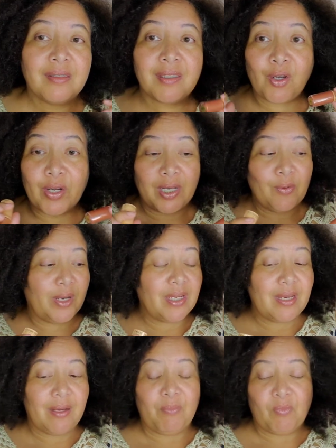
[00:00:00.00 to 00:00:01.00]
So
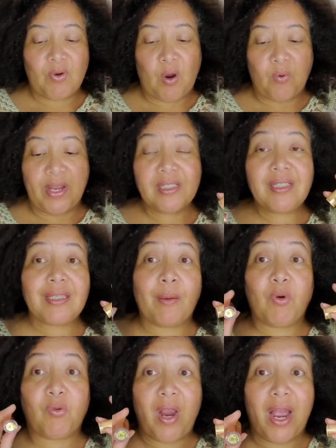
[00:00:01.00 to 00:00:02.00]
anyway, yeah, Oasis
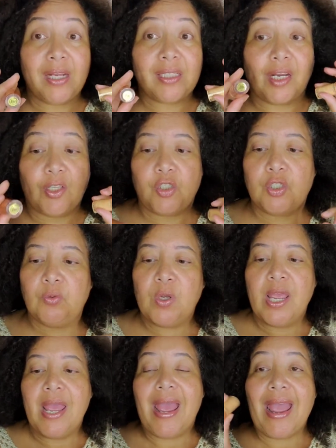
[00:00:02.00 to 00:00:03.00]
and Mirage are the two.
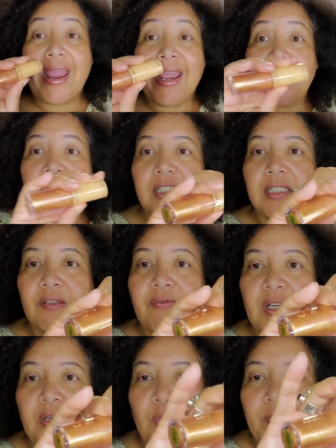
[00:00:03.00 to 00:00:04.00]
And this is the
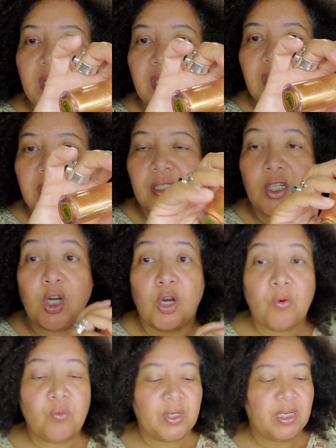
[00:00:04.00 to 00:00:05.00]
funny one because this is the
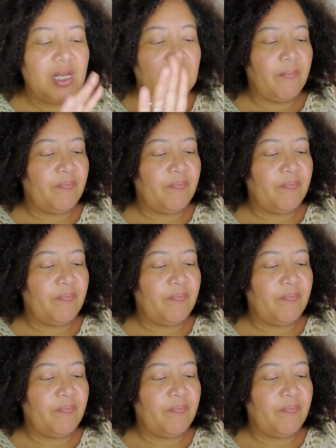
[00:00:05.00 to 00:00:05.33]
gold one.